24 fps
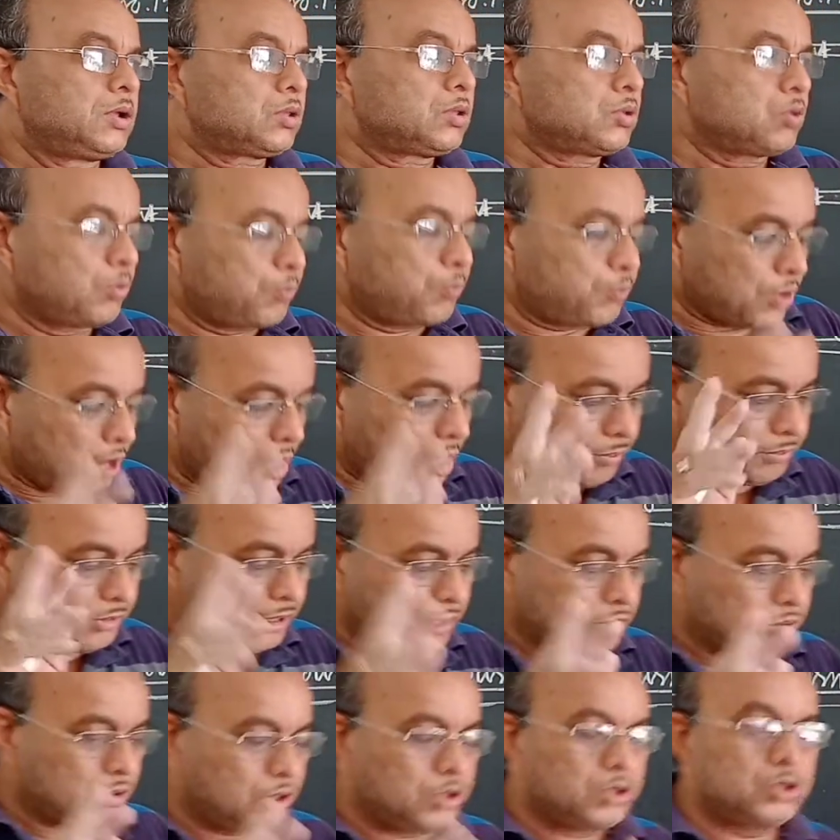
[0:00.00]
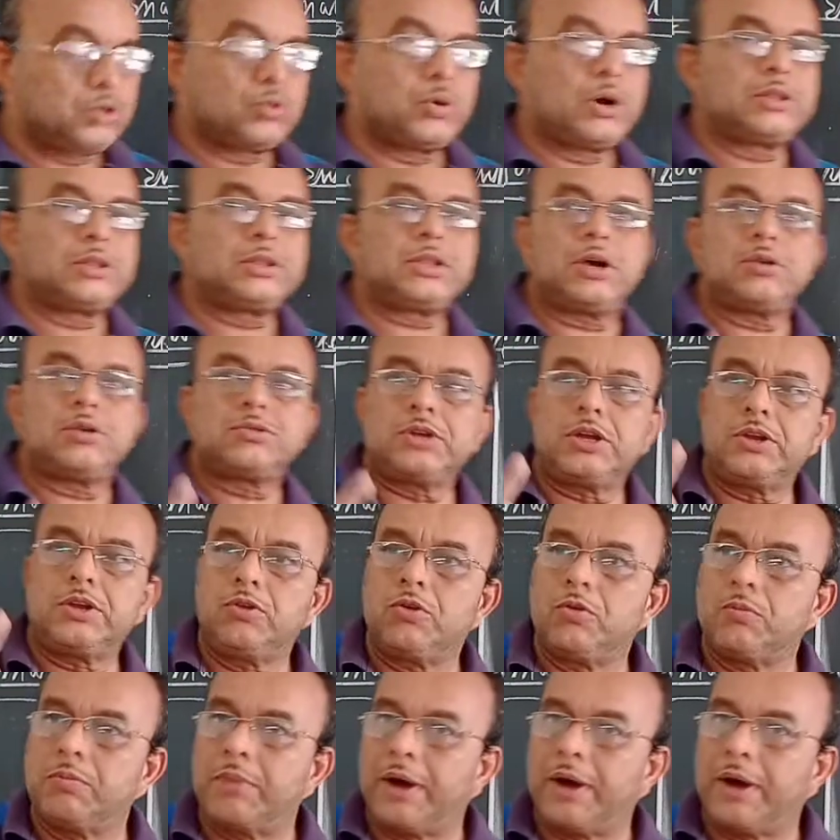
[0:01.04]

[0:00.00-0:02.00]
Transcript: So from the 21,000 you